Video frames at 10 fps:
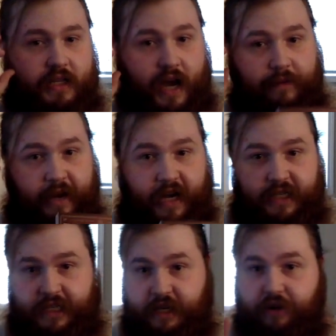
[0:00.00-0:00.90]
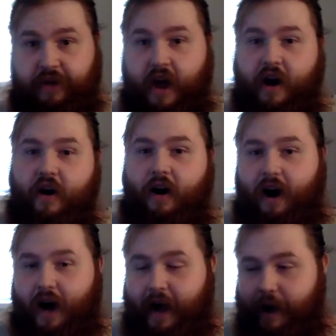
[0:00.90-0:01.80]
timing is still there,
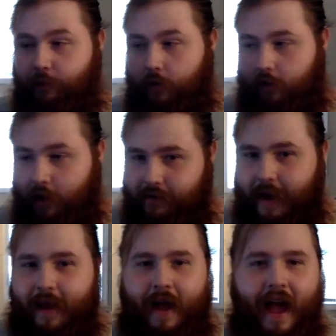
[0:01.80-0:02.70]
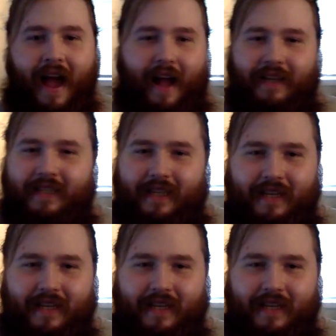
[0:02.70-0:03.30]
I will love it. And,